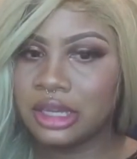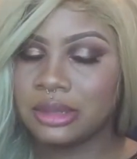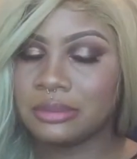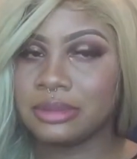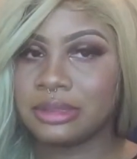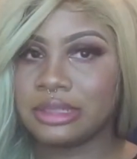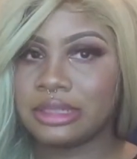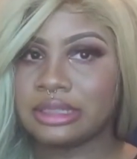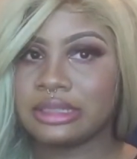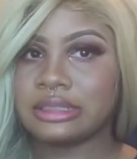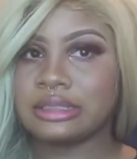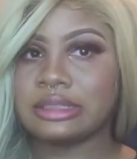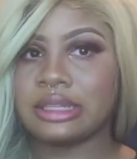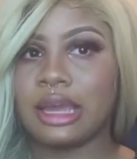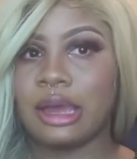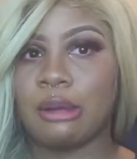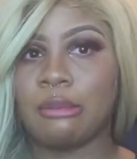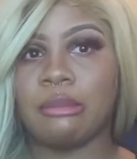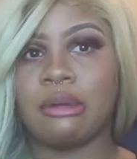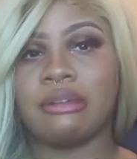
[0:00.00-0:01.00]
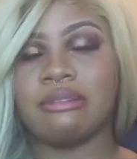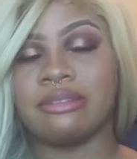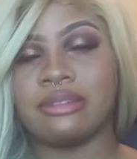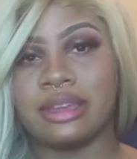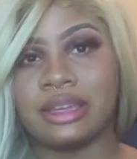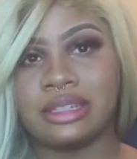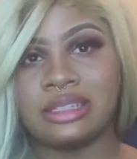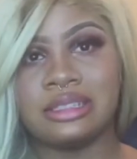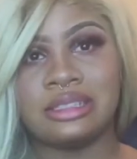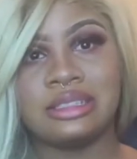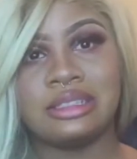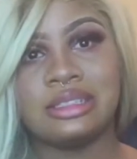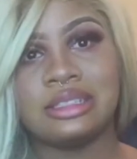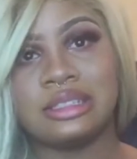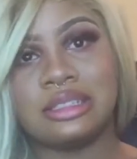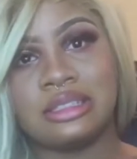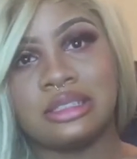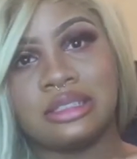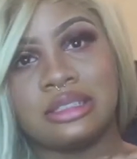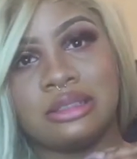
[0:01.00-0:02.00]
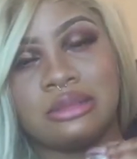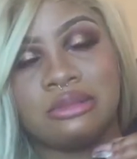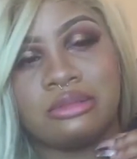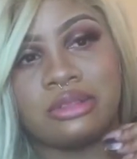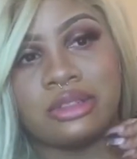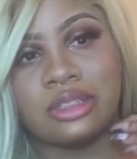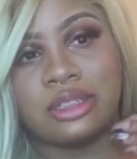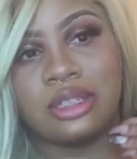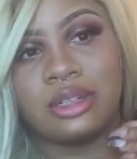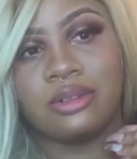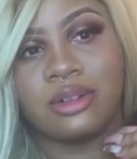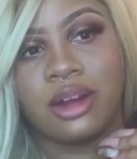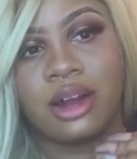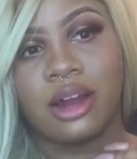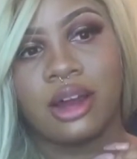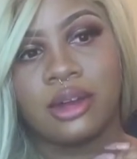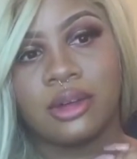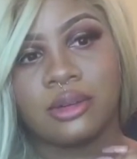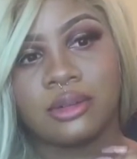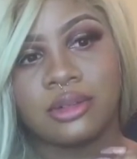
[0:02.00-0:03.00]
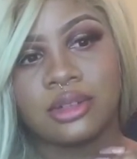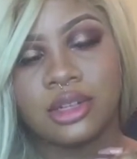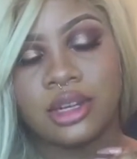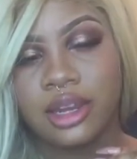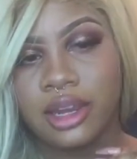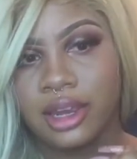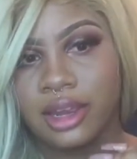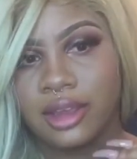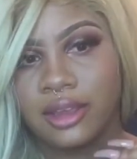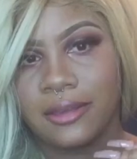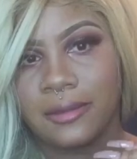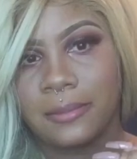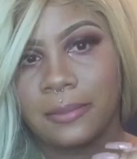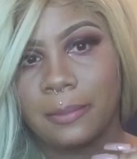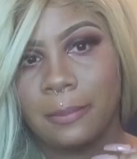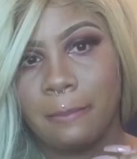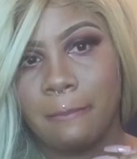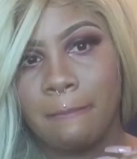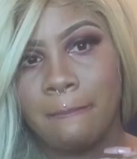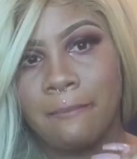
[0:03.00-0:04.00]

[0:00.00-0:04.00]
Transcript: because now my face is really round and